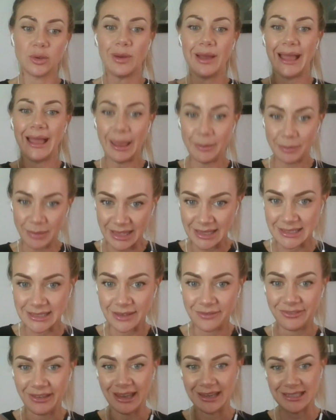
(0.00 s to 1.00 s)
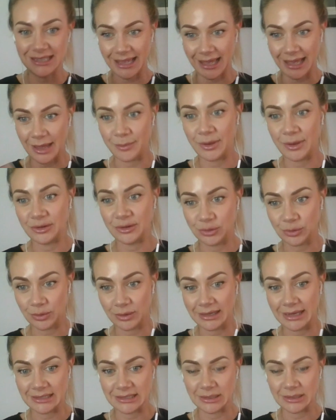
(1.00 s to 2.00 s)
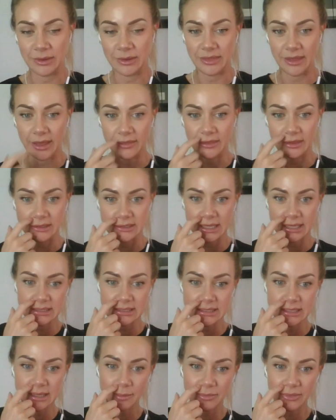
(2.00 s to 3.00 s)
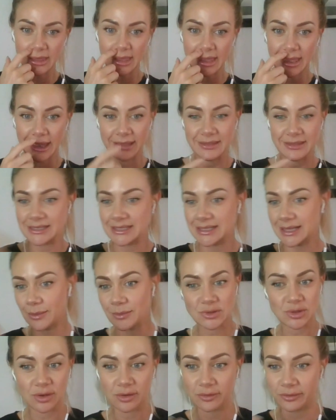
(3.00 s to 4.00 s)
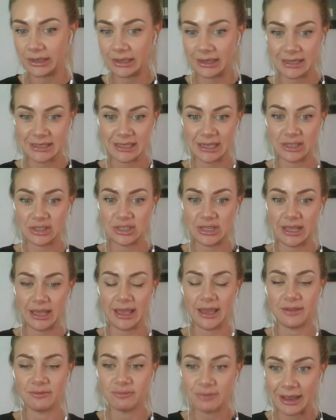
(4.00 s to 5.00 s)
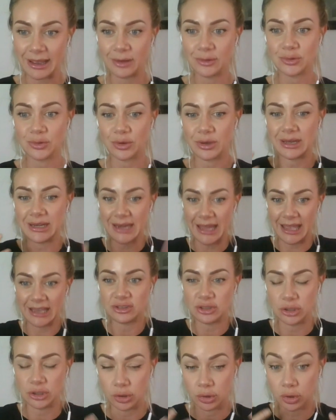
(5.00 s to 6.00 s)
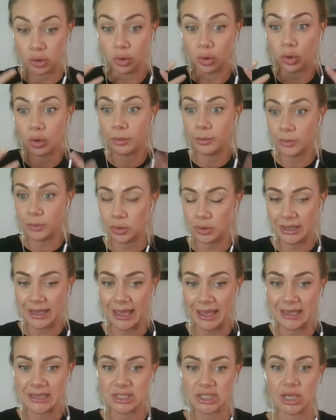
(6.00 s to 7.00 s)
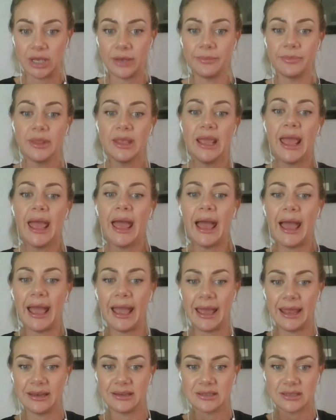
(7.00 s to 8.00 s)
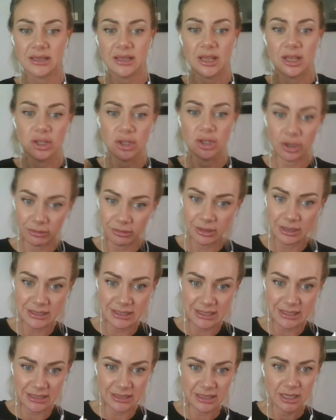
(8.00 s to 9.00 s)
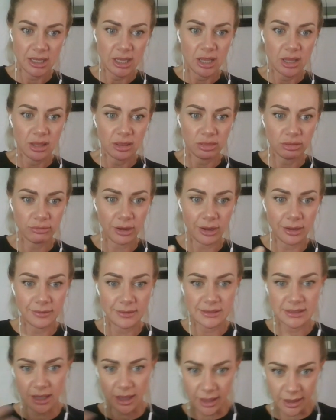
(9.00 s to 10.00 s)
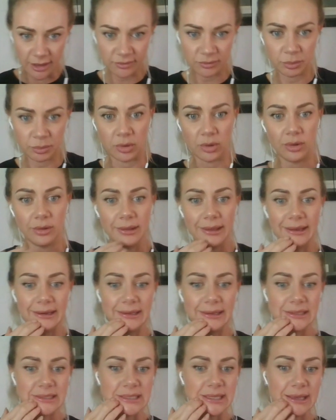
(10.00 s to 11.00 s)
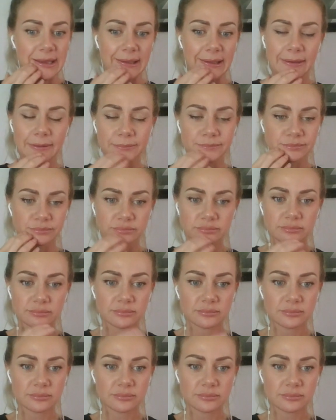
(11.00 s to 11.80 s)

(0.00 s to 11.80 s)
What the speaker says: Are your habits affecting how much you're connecting with others? There's something here. There's some sort of realization here around your connection, your communication, and Uranus is throwing this curveball, and it's like